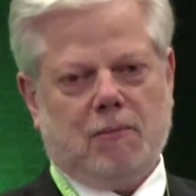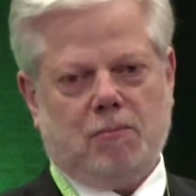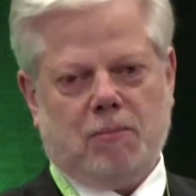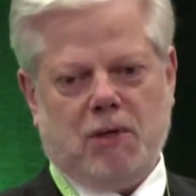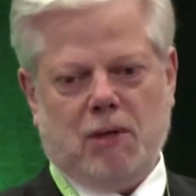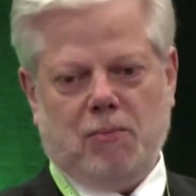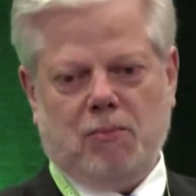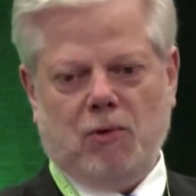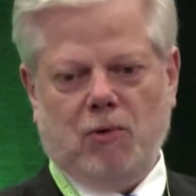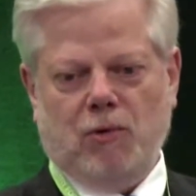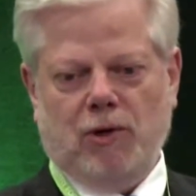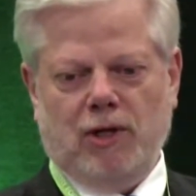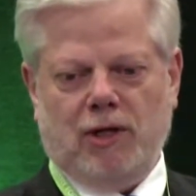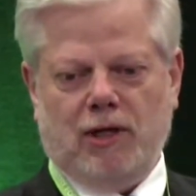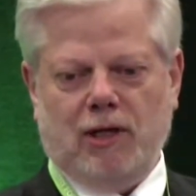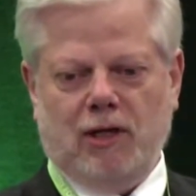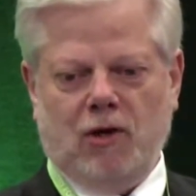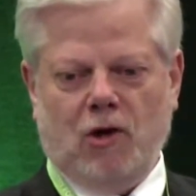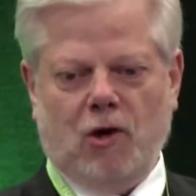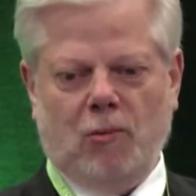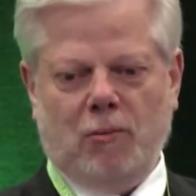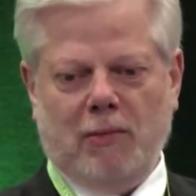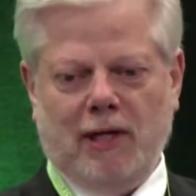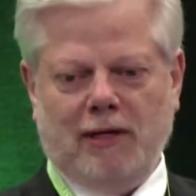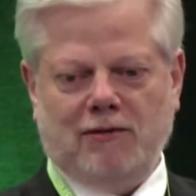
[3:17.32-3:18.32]
people within
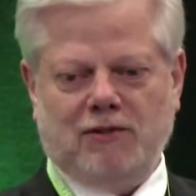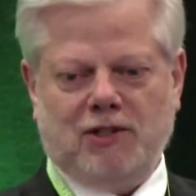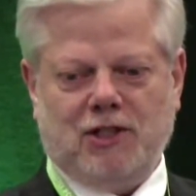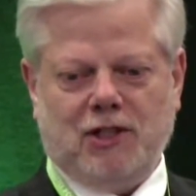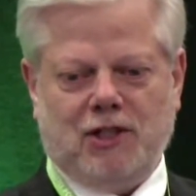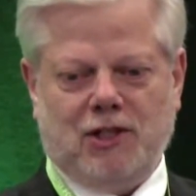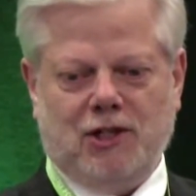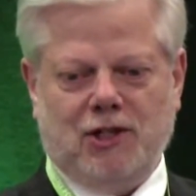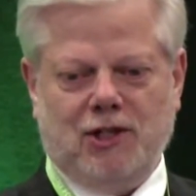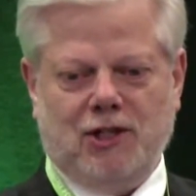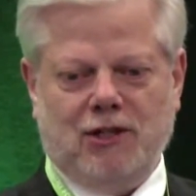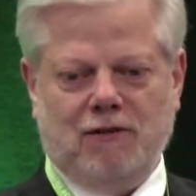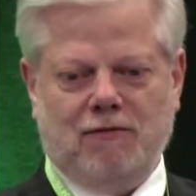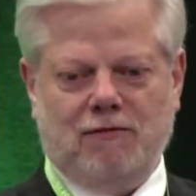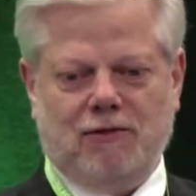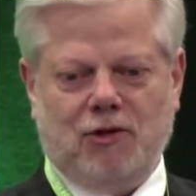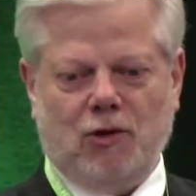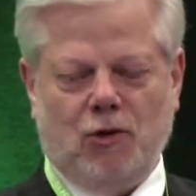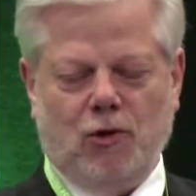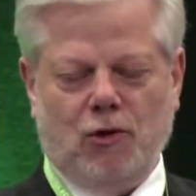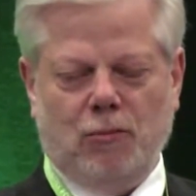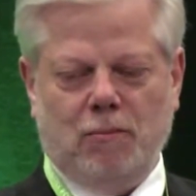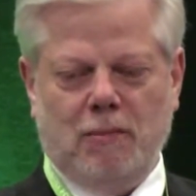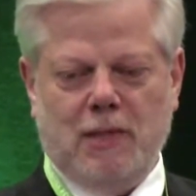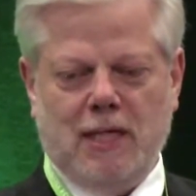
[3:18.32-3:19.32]
Homeland Security have
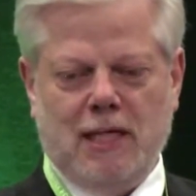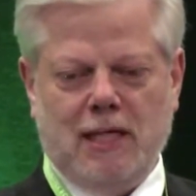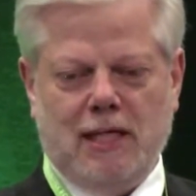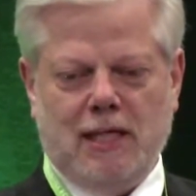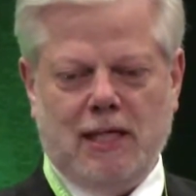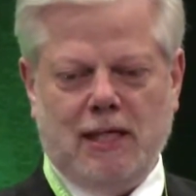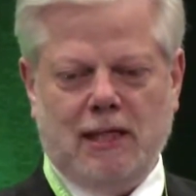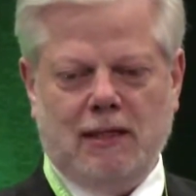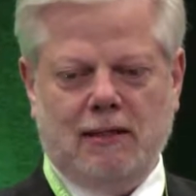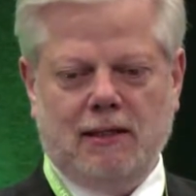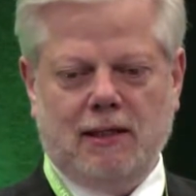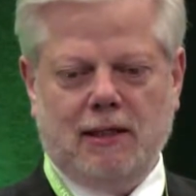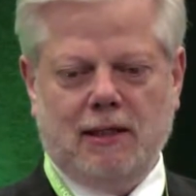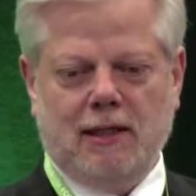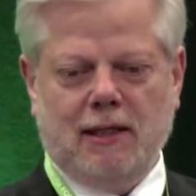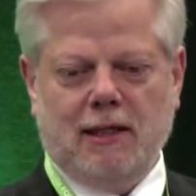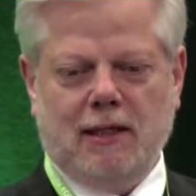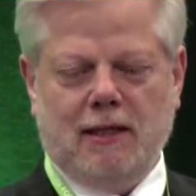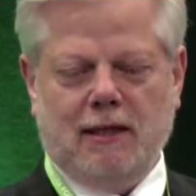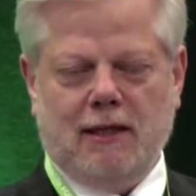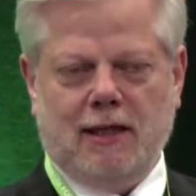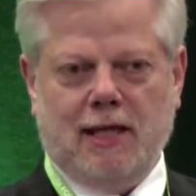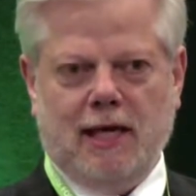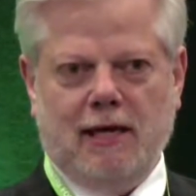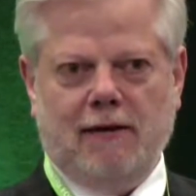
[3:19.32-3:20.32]
told me
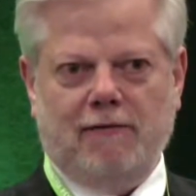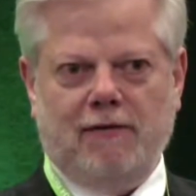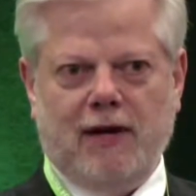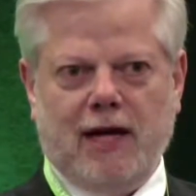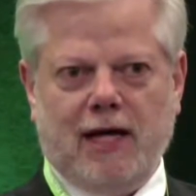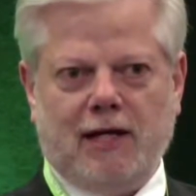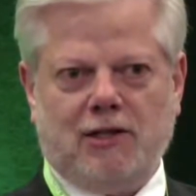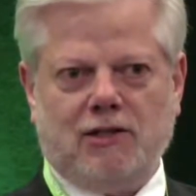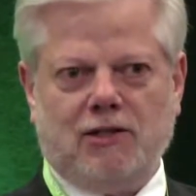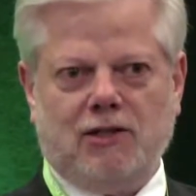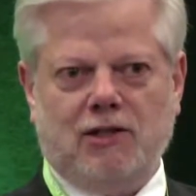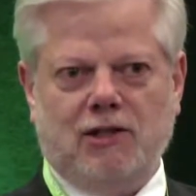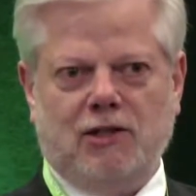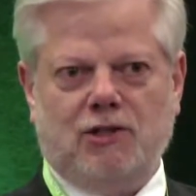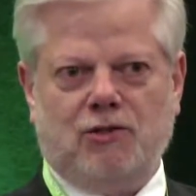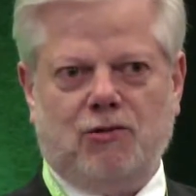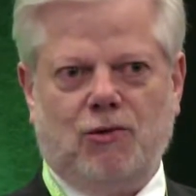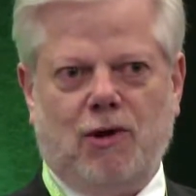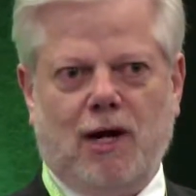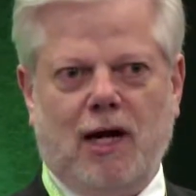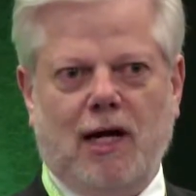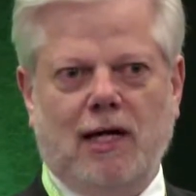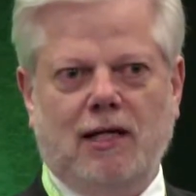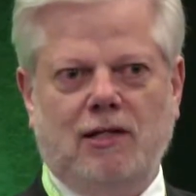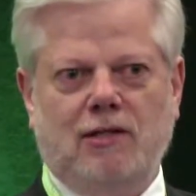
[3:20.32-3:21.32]
they've actually
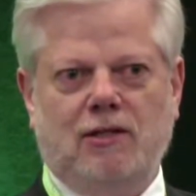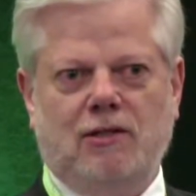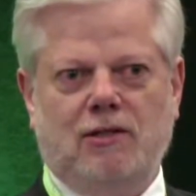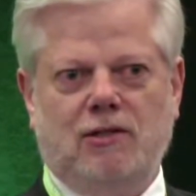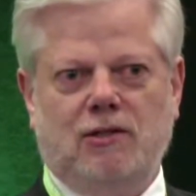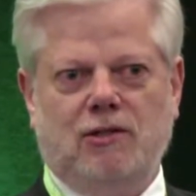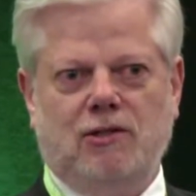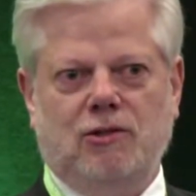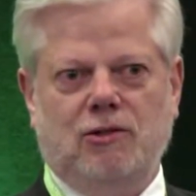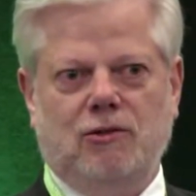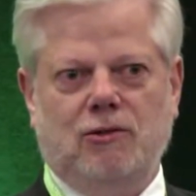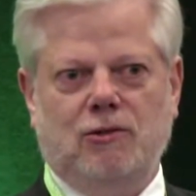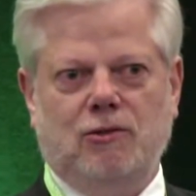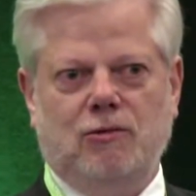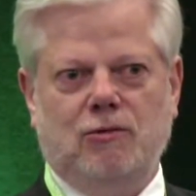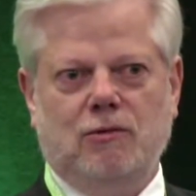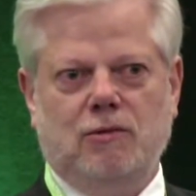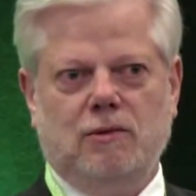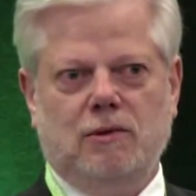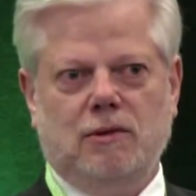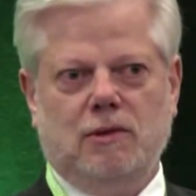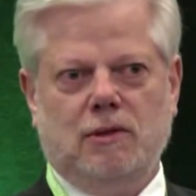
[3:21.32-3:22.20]
tried to